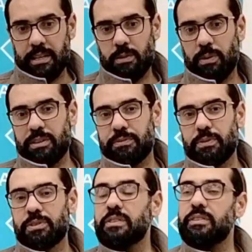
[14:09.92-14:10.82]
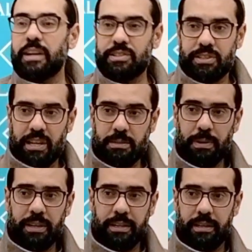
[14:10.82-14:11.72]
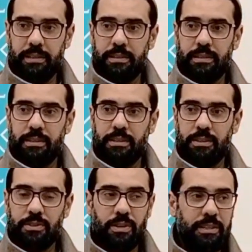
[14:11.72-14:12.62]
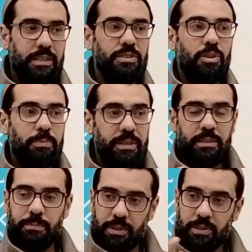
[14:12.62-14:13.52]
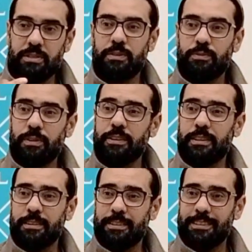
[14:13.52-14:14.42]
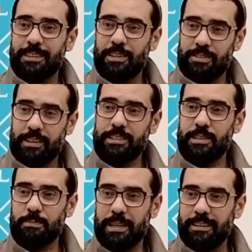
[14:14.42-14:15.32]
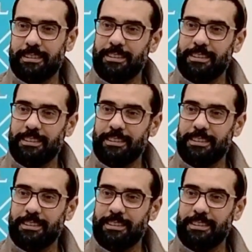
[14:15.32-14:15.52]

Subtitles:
well, the food of the righteous has barakah. So I didn't stop eating because of your father. He's a righteous man.